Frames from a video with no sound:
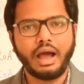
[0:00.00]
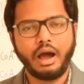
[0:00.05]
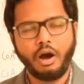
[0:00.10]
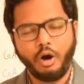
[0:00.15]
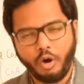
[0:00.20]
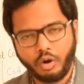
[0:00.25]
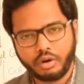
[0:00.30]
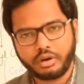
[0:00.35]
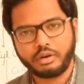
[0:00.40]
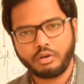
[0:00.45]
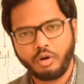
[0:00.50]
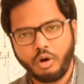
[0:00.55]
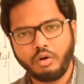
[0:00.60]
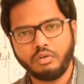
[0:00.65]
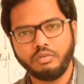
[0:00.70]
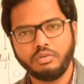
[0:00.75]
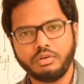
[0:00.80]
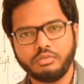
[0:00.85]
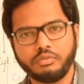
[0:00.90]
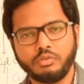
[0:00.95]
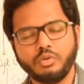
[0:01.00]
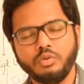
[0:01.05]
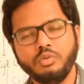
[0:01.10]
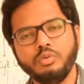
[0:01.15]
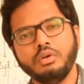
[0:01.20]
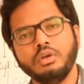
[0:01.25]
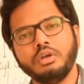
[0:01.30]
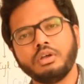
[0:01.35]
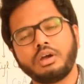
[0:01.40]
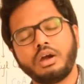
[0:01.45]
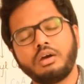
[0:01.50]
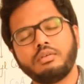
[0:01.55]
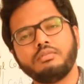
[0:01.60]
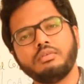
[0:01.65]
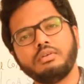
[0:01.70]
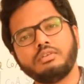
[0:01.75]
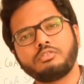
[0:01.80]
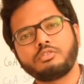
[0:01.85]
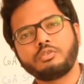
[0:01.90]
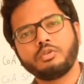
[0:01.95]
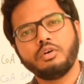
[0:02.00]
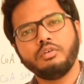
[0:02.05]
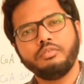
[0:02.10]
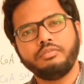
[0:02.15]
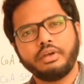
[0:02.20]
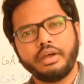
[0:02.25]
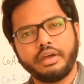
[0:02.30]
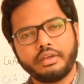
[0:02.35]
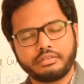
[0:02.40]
on an overview, conversion of